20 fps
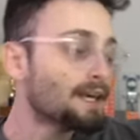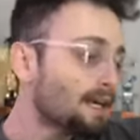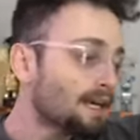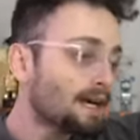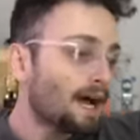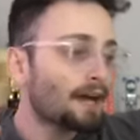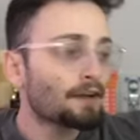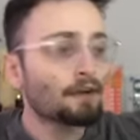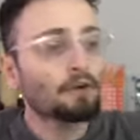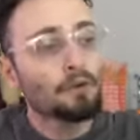
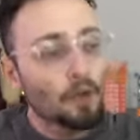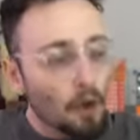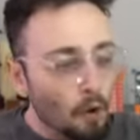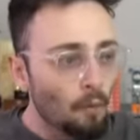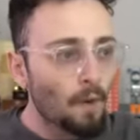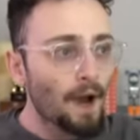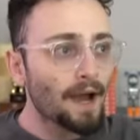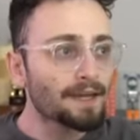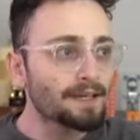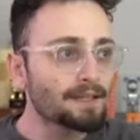I don't know
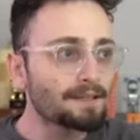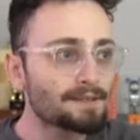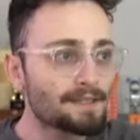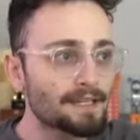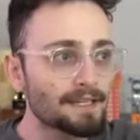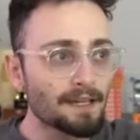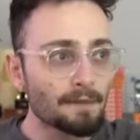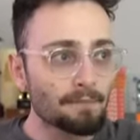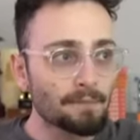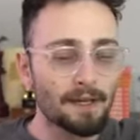why
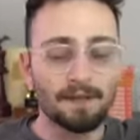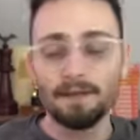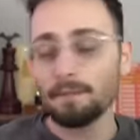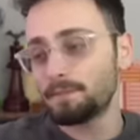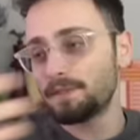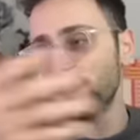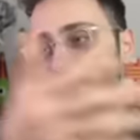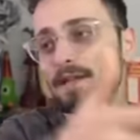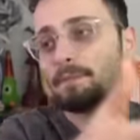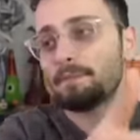Dina
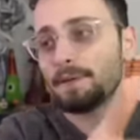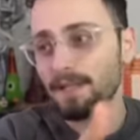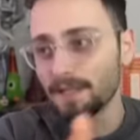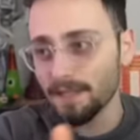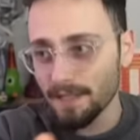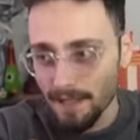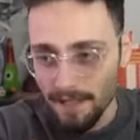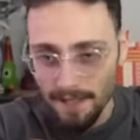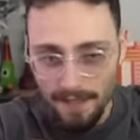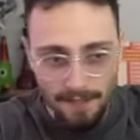
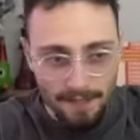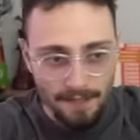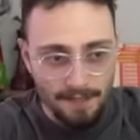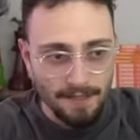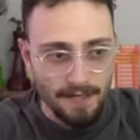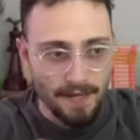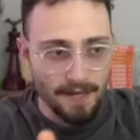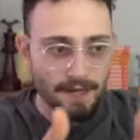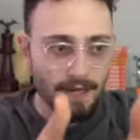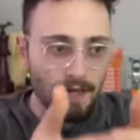Belenka is
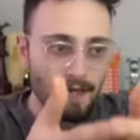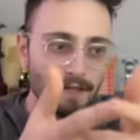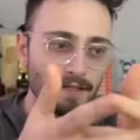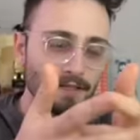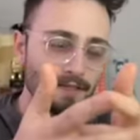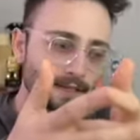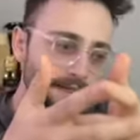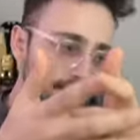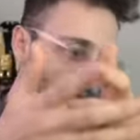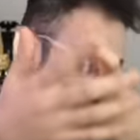
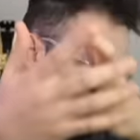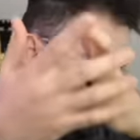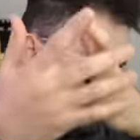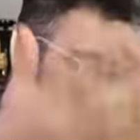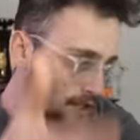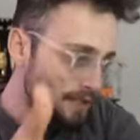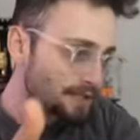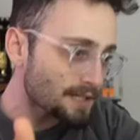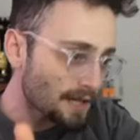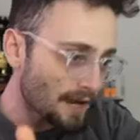a
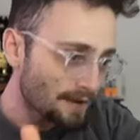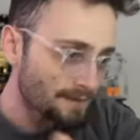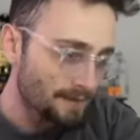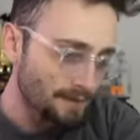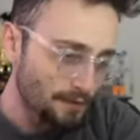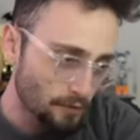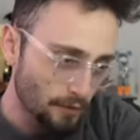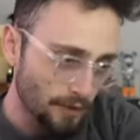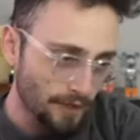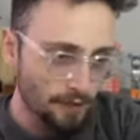chess
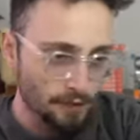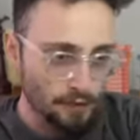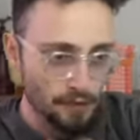content creator.